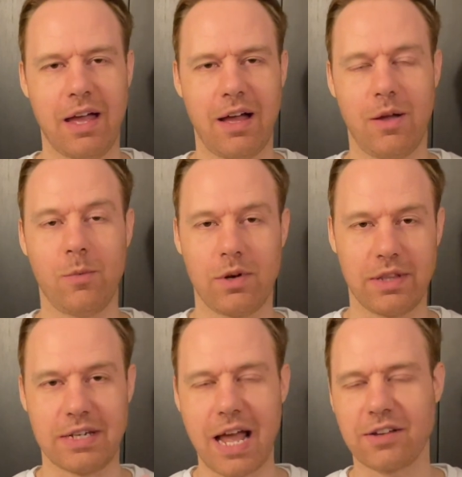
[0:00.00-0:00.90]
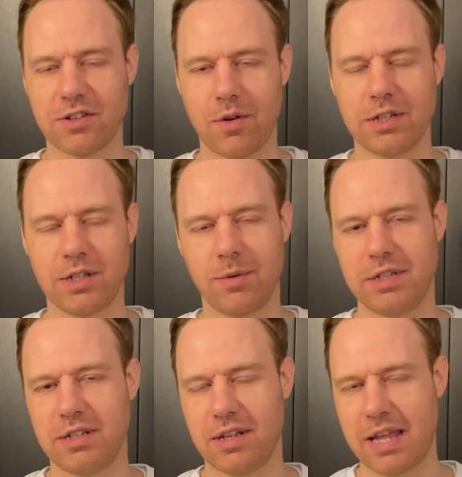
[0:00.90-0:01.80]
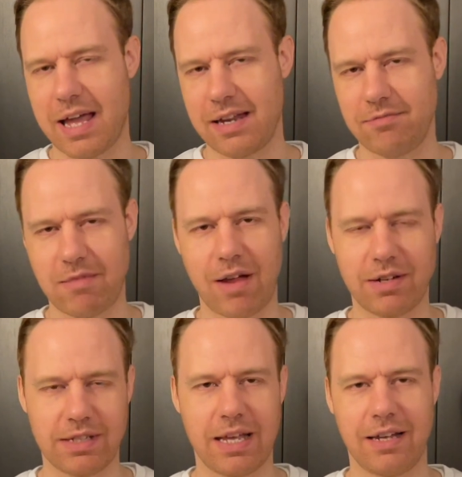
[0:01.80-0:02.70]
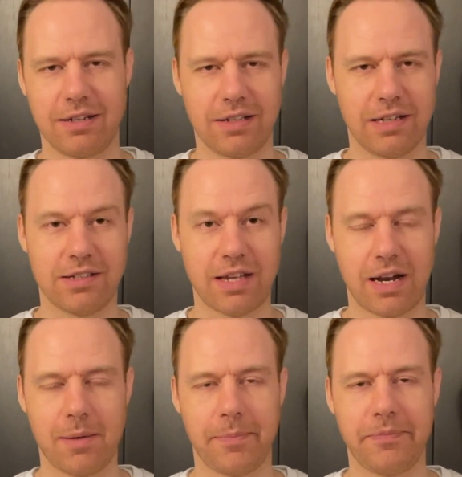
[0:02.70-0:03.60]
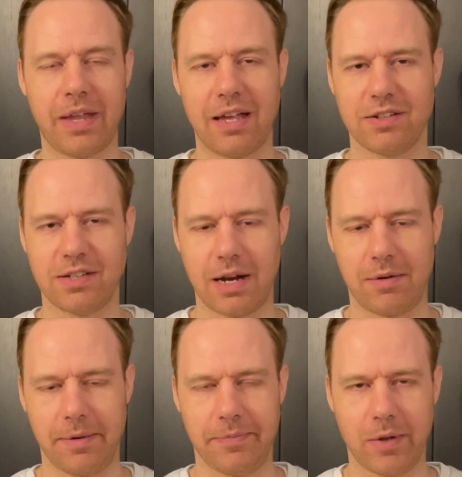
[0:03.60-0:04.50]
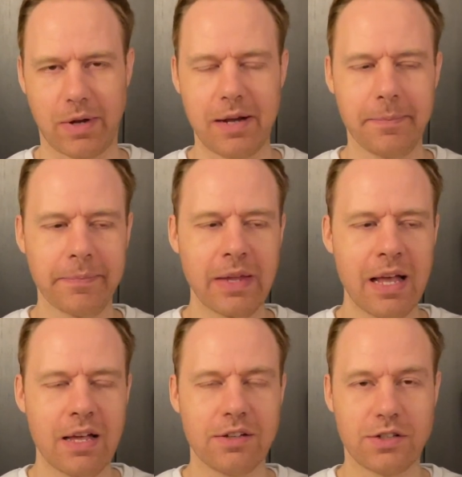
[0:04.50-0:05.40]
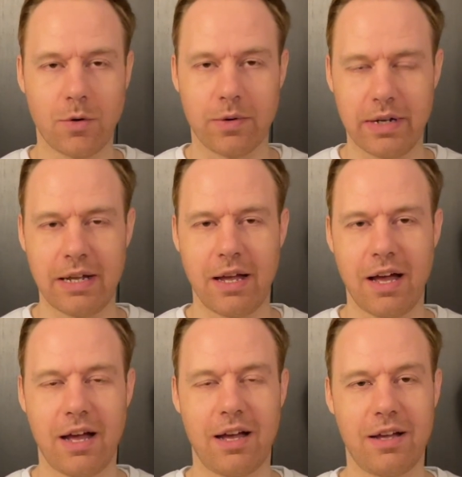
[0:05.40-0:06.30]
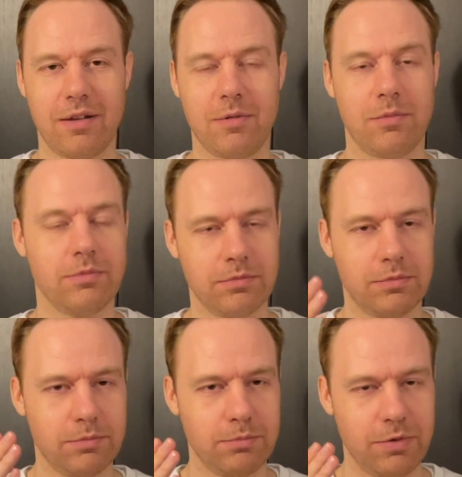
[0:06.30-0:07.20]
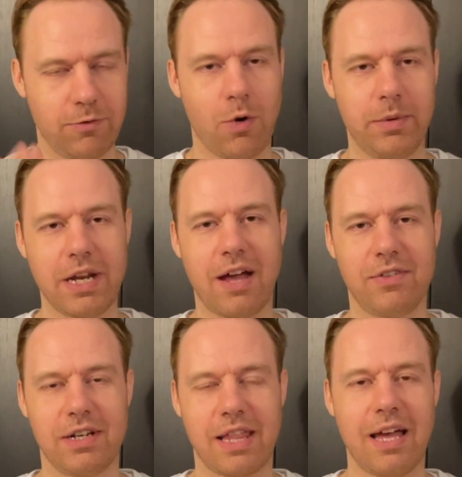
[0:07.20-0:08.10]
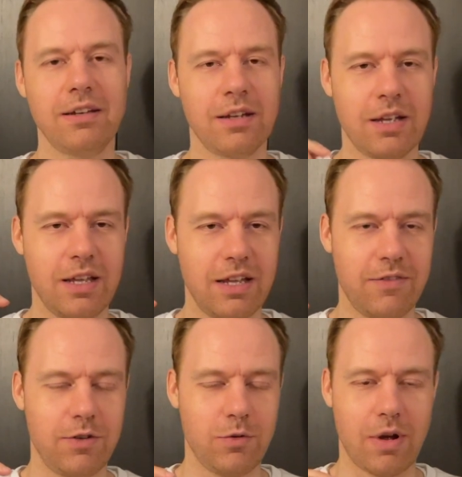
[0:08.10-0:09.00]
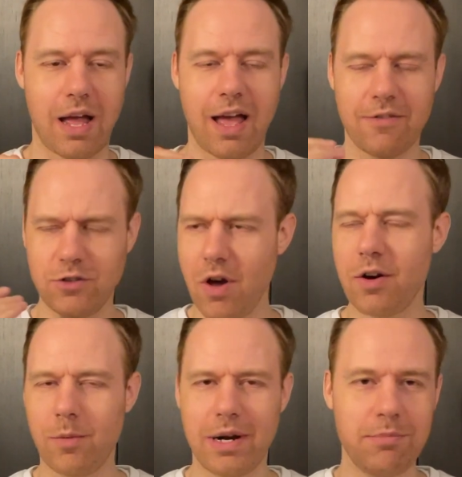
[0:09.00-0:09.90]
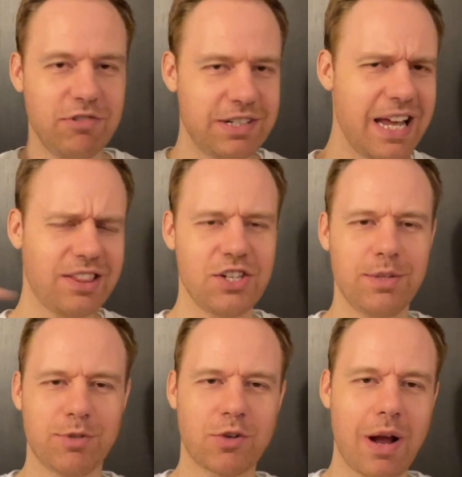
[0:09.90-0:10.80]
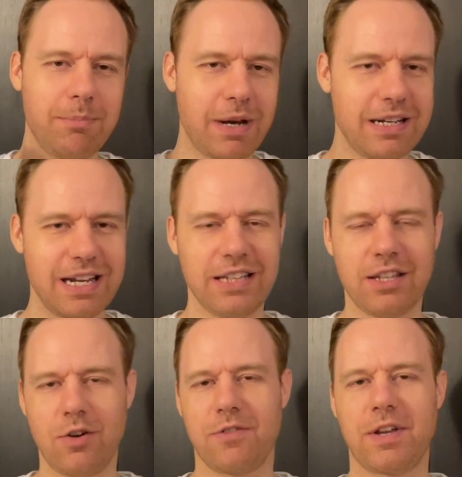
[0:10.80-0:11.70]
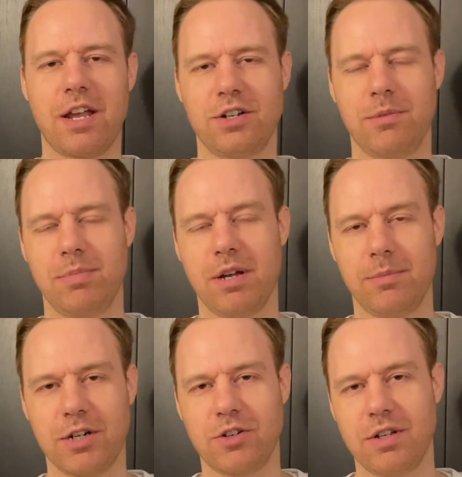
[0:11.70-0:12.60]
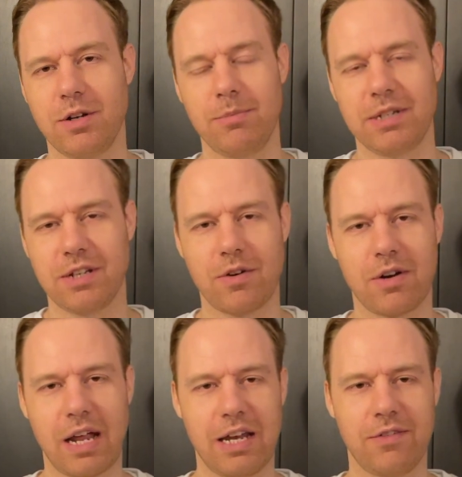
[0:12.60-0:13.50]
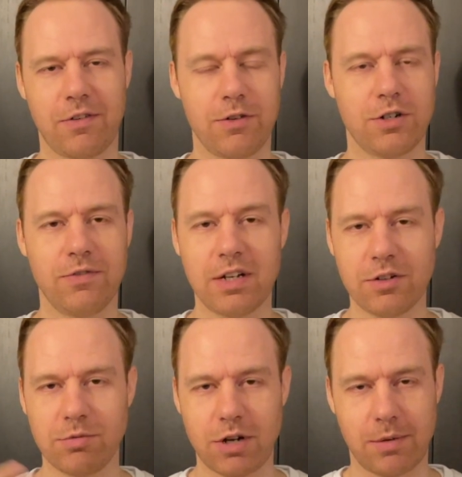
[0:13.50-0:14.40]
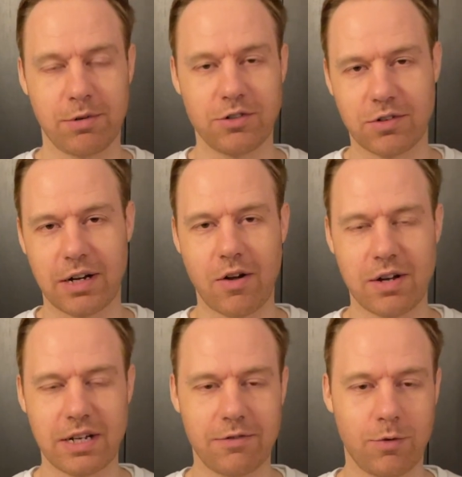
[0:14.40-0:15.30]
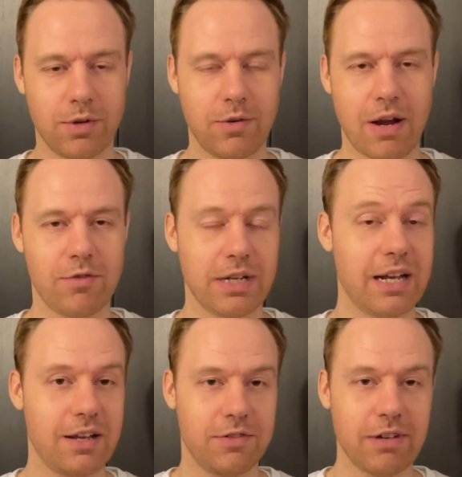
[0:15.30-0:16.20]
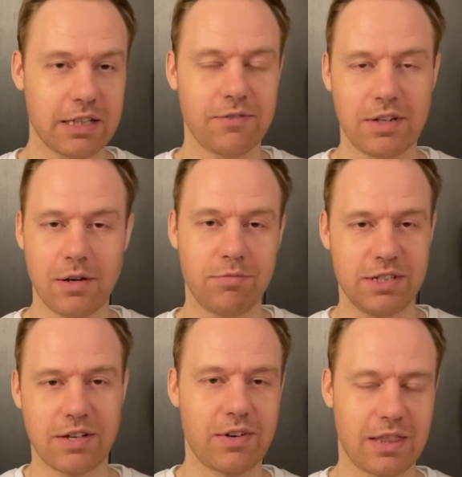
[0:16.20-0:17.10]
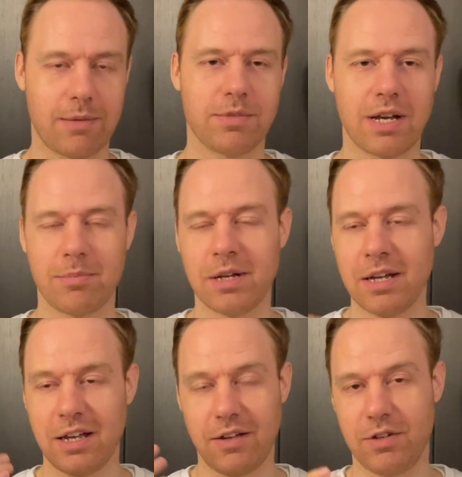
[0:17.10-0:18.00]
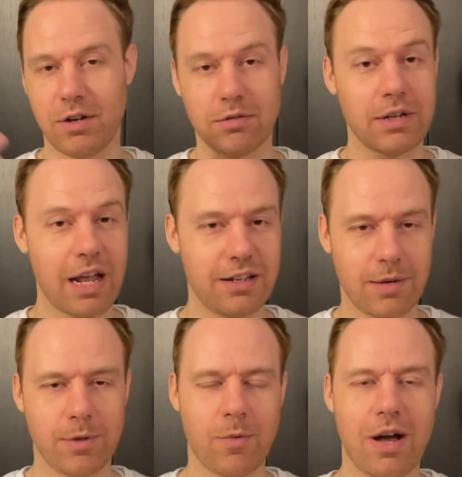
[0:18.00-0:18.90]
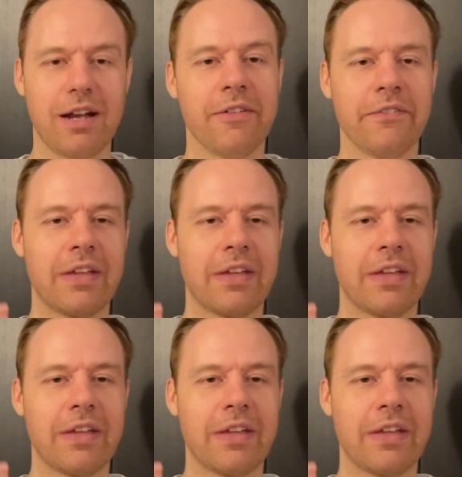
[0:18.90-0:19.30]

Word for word: Uh, what are the tax consequences of that? How does that get set up, et cetera? Okay, so uh, before we dive into that, if you have not already, please hit the subscribe button, hit the notification bell, make sure you don't miss out on any of our future videos. We try to produce great content for you every day. If you like the video, please give it a thumbs up. If you don't, hey, tell me why.